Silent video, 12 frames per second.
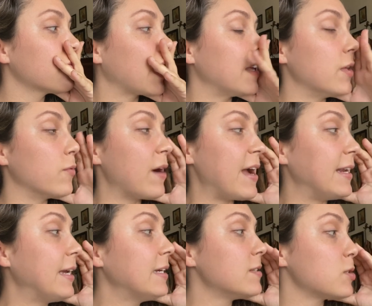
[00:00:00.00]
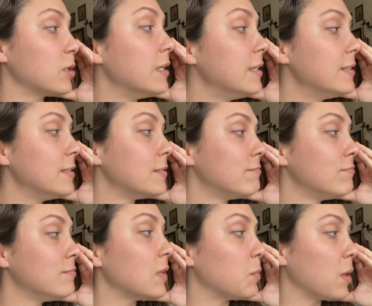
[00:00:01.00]
The writing is good.
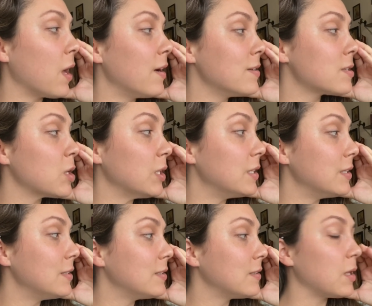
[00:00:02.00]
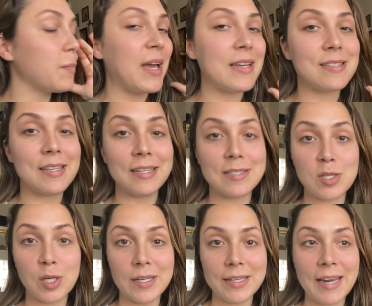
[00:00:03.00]
The plot is good. The pacing is
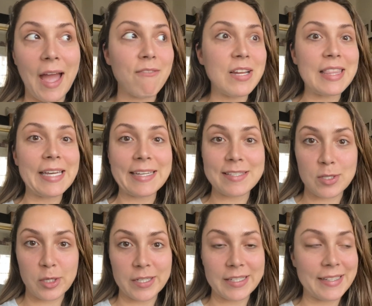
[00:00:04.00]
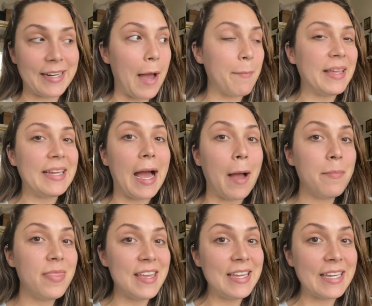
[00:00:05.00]
good. Everything is good. I'm
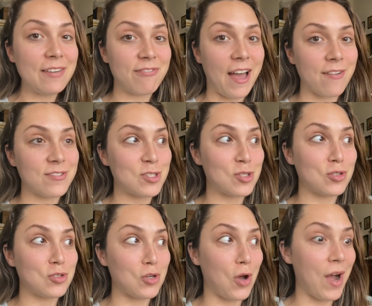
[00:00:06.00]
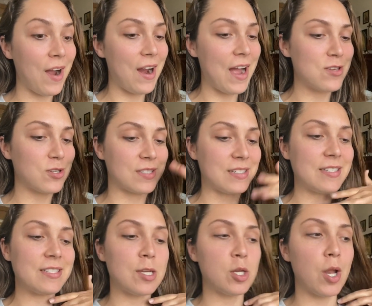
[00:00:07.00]
thinking 5-star. I just
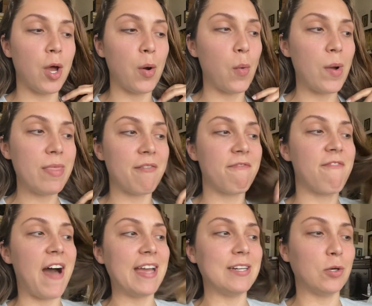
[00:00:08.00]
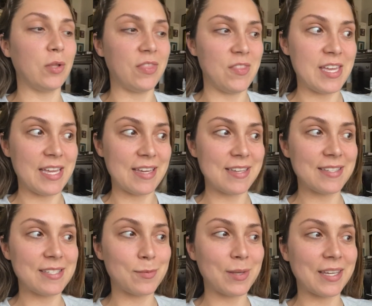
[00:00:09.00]
need to know what the final thing
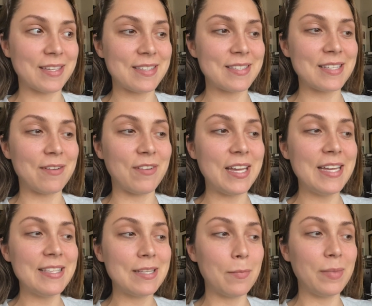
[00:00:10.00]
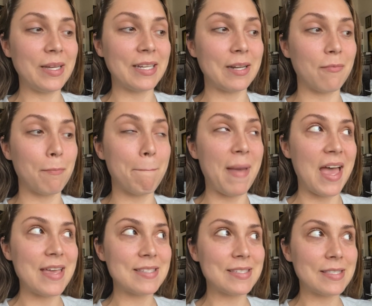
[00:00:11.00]
is, because if it ends up being a
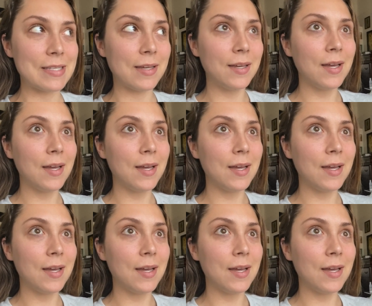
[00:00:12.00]
mess,